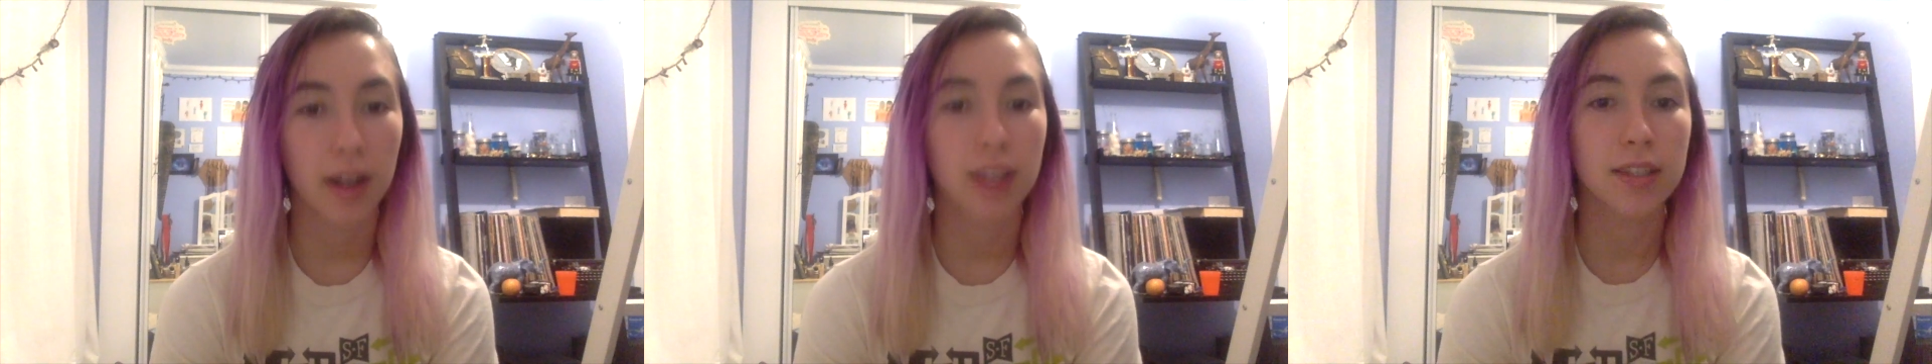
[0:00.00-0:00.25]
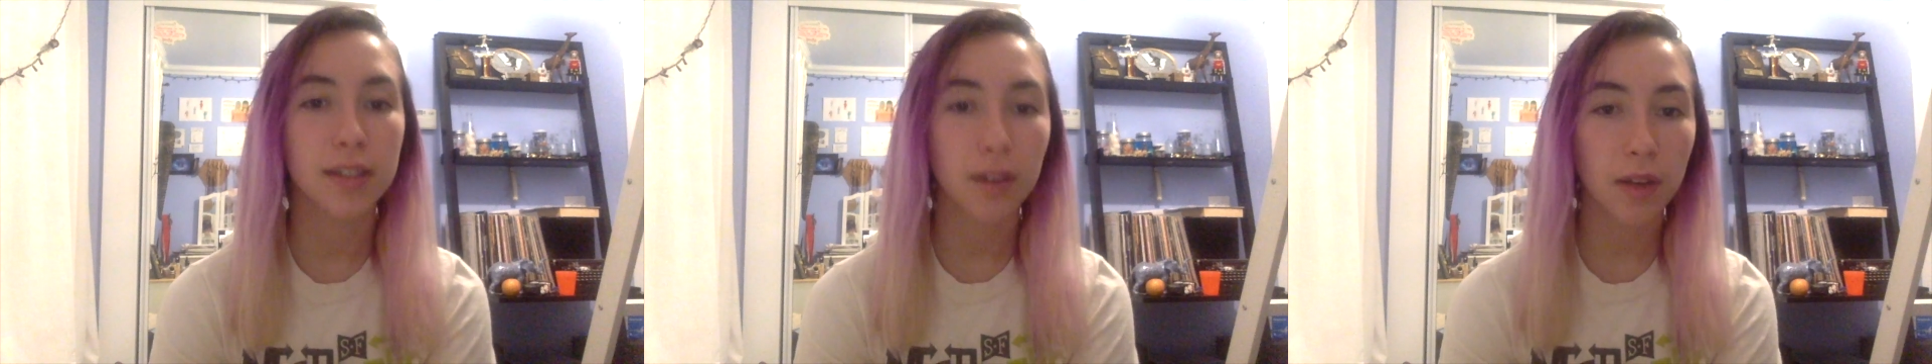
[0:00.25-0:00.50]
it
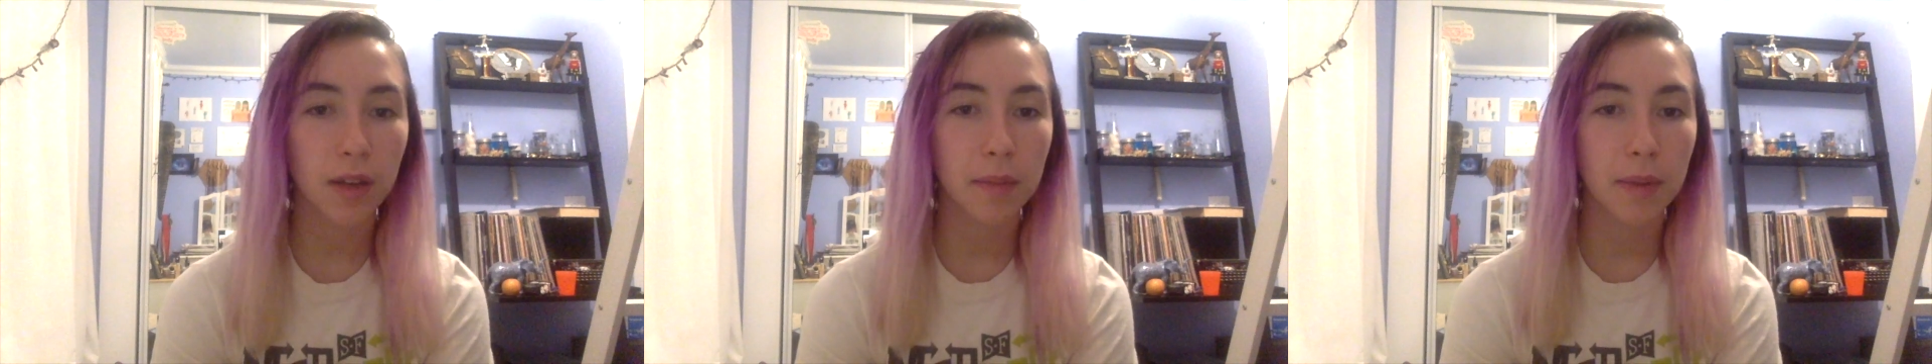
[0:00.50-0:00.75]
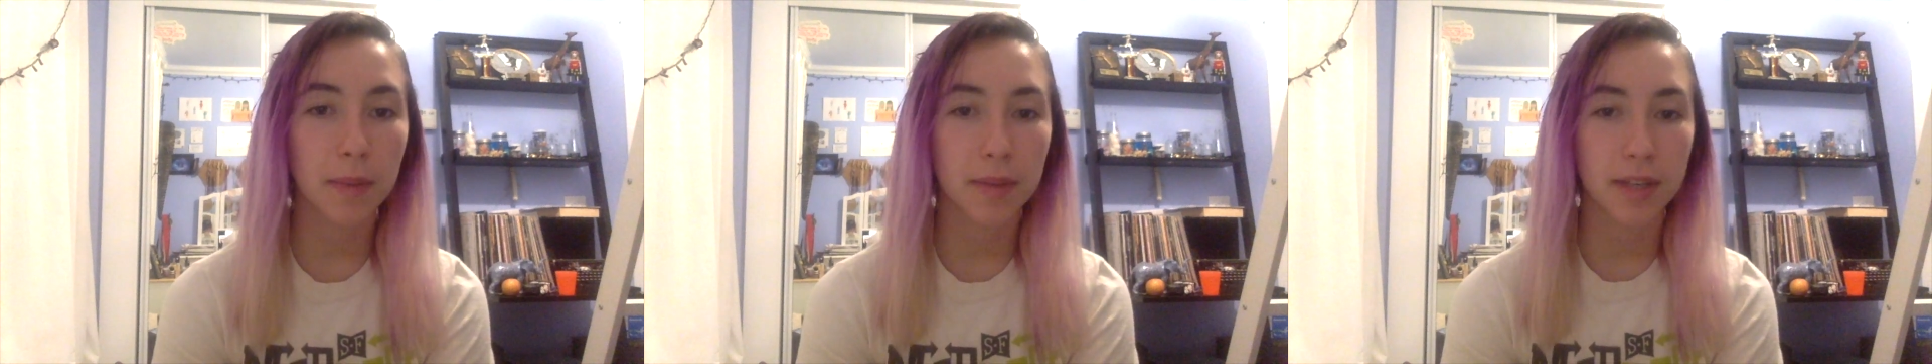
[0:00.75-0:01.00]
still can
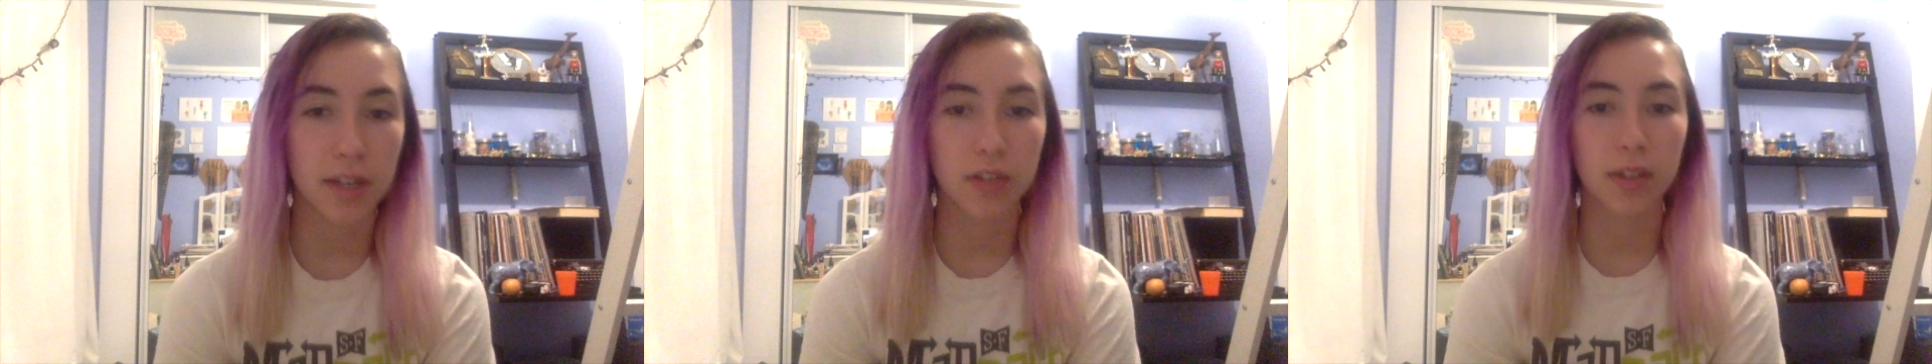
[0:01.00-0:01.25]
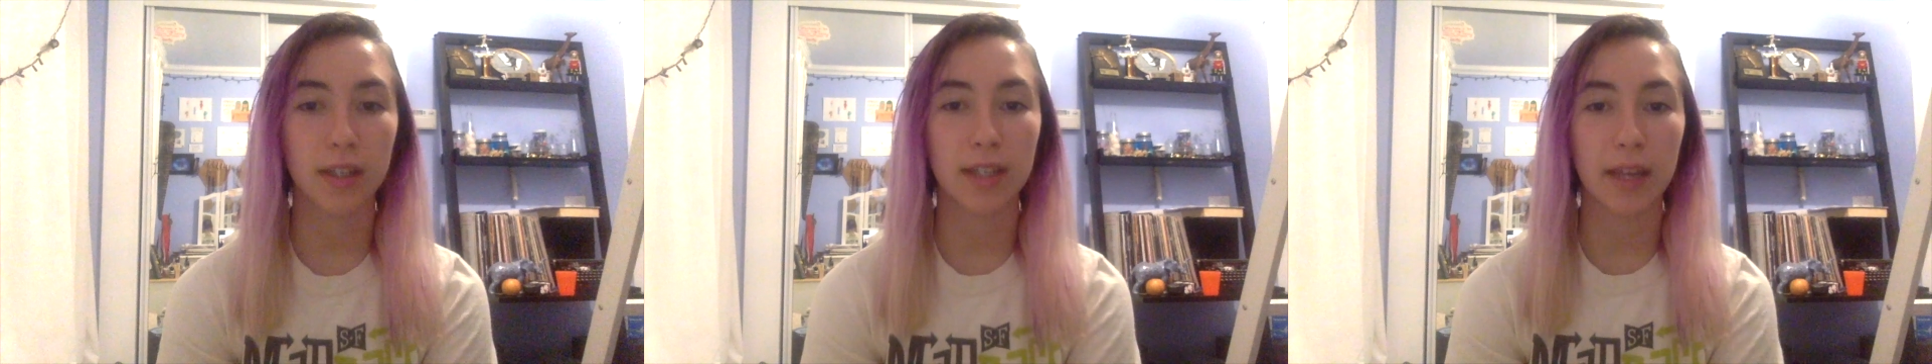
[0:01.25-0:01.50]
be
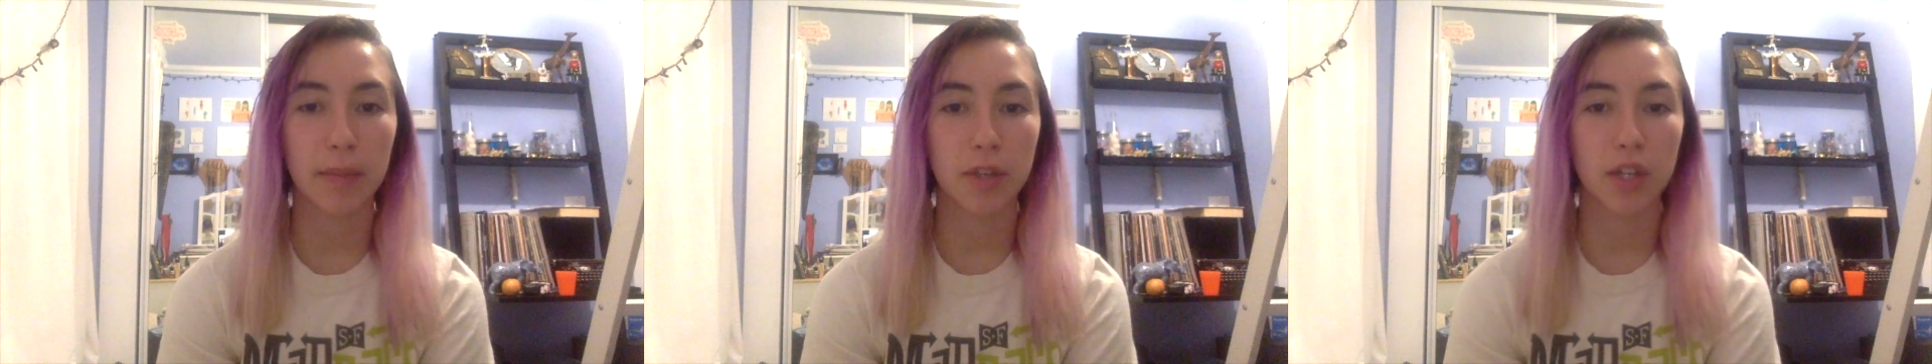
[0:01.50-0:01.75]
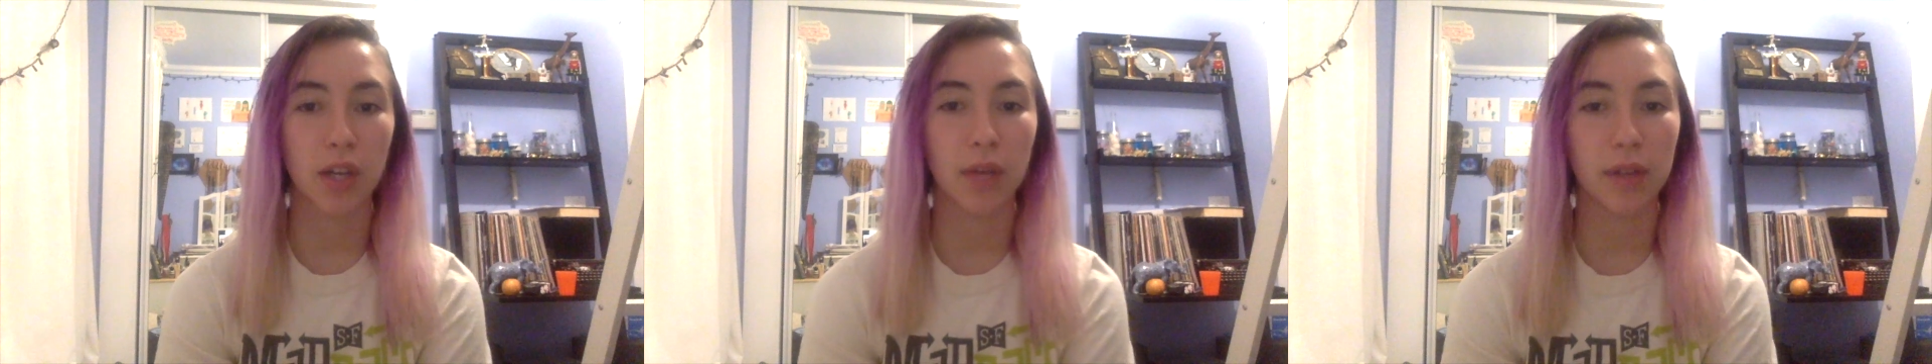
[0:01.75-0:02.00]
potentially
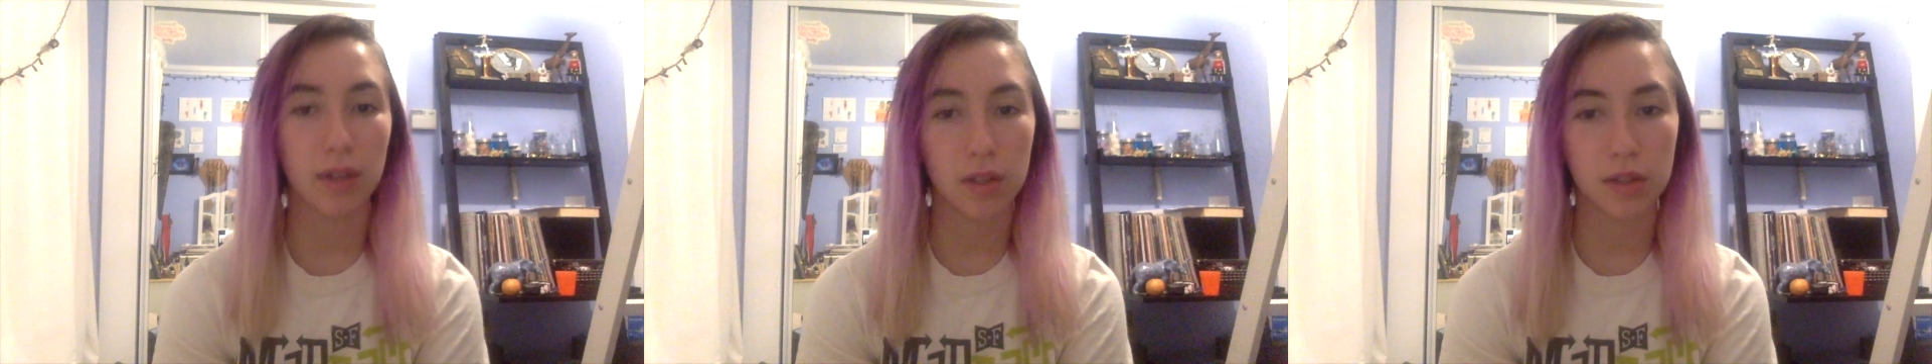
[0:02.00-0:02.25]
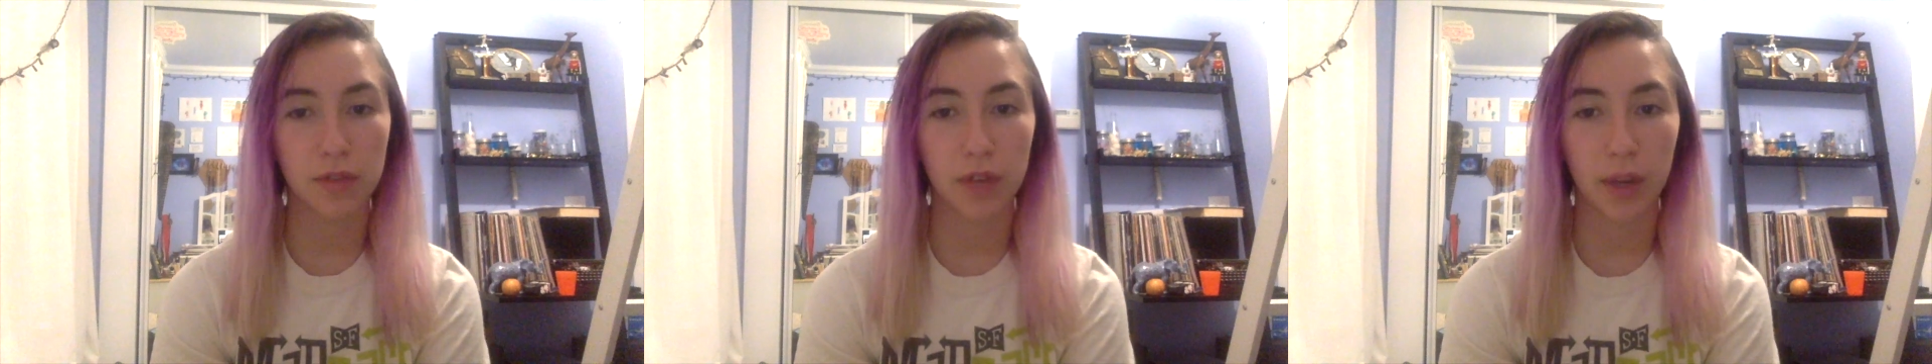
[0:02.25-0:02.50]
damaging when
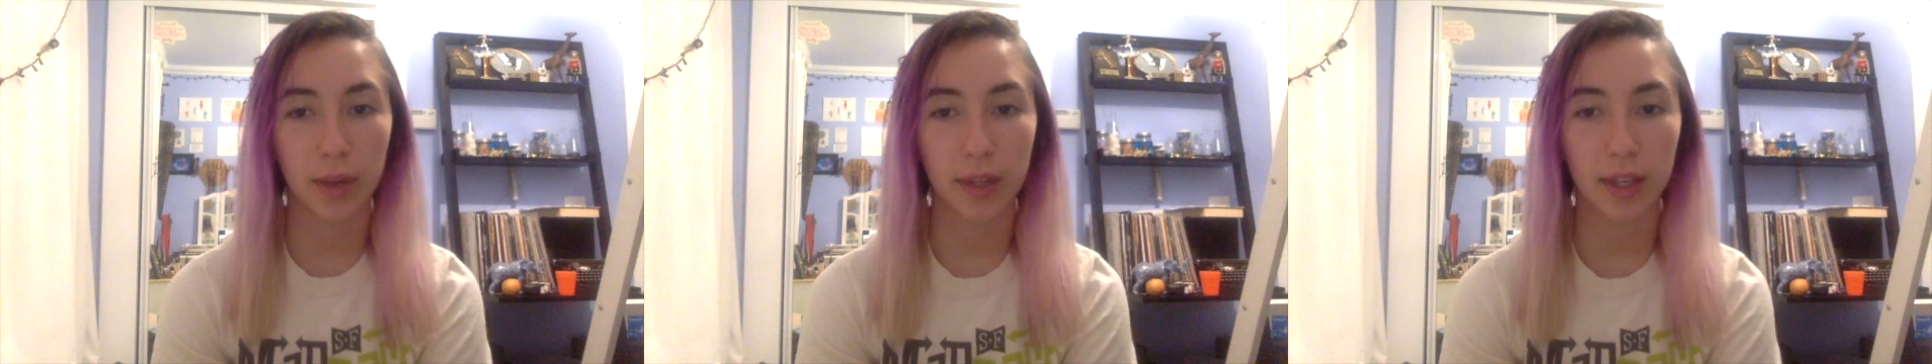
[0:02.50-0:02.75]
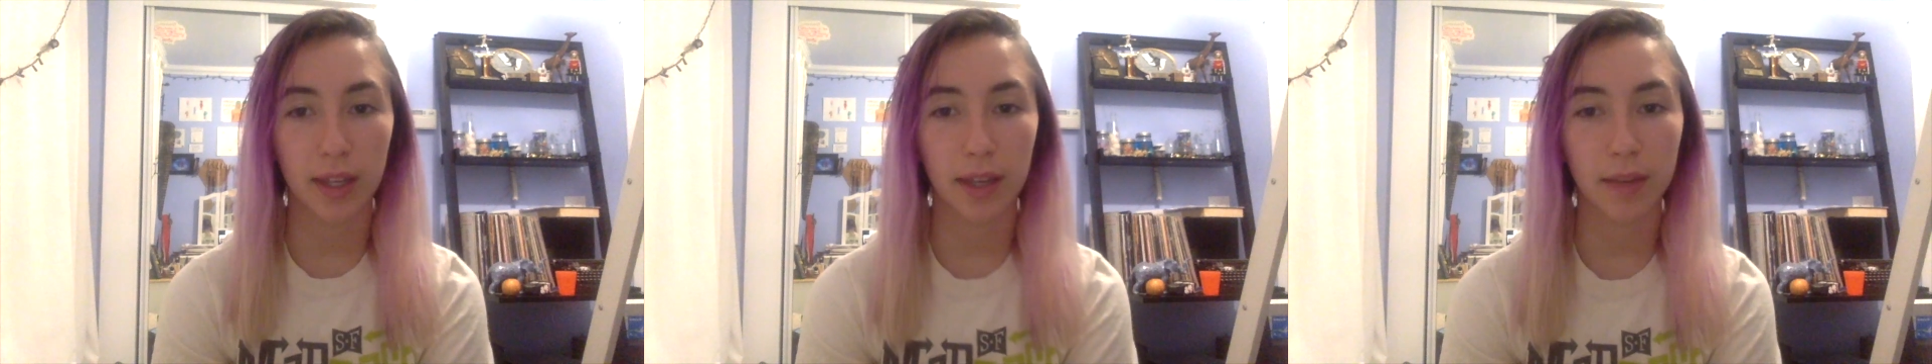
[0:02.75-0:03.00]
used
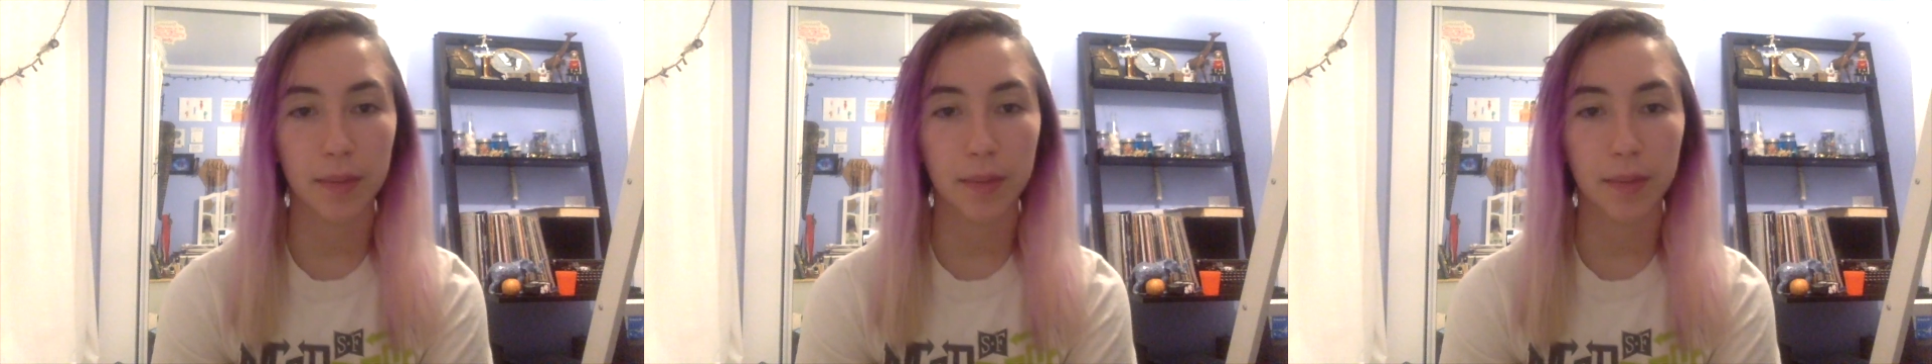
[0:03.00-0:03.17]
frequently.